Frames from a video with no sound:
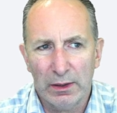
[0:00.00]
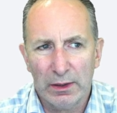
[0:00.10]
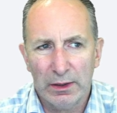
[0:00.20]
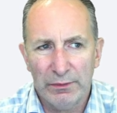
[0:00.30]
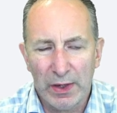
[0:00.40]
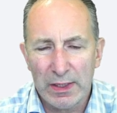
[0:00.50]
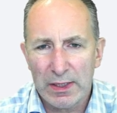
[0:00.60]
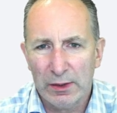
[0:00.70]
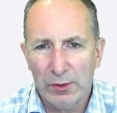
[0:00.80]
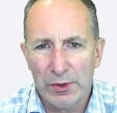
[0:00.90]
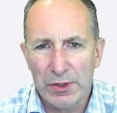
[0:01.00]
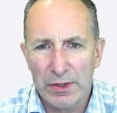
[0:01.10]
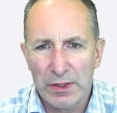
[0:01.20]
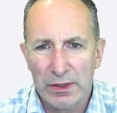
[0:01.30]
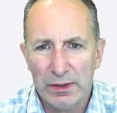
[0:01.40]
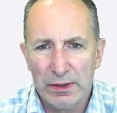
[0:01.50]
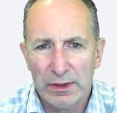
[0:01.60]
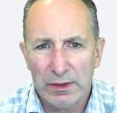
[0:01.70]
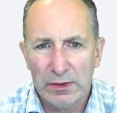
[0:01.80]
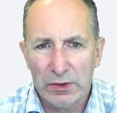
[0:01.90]
conveyancing lawyers
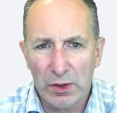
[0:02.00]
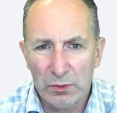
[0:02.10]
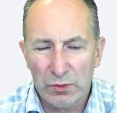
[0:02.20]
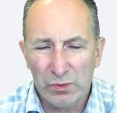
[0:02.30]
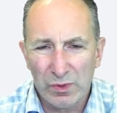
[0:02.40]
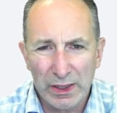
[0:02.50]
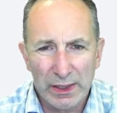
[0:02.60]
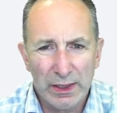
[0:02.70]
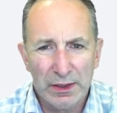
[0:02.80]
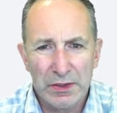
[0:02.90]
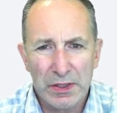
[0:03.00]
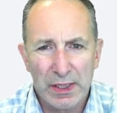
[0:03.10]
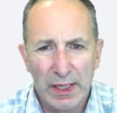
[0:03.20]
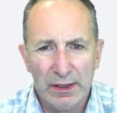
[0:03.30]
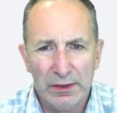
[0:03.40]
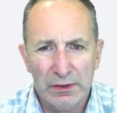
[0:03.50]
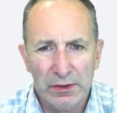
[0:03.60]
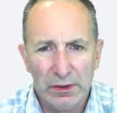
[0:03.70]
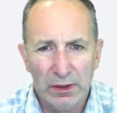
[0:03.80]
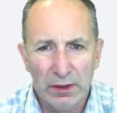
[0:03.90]
don't really
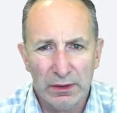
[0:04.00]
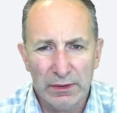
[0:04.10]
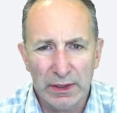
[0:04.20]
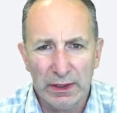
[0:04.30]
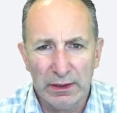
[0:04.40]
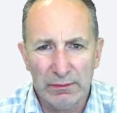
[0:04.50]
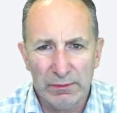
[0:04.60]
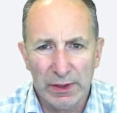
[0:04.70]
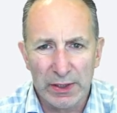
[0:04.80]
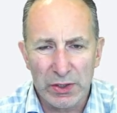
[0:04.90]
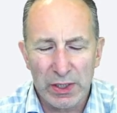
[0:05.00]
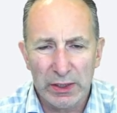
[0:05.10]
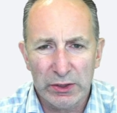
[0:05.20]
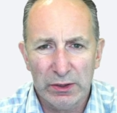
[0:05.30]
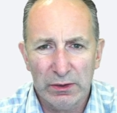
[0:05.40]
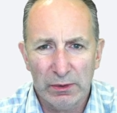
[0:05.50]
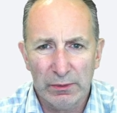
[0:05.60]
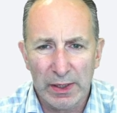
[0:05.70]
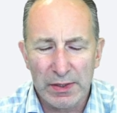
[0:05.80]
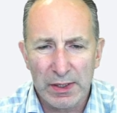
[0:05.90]
understand the legislation
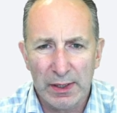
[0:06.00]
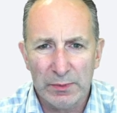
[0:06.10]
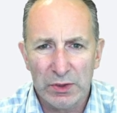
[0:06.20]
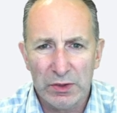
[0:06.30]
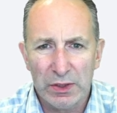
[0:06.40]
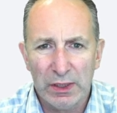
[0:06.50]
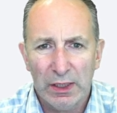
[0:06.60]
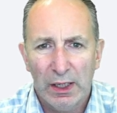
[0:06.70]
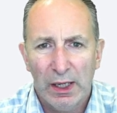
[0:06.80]
around stamp duty,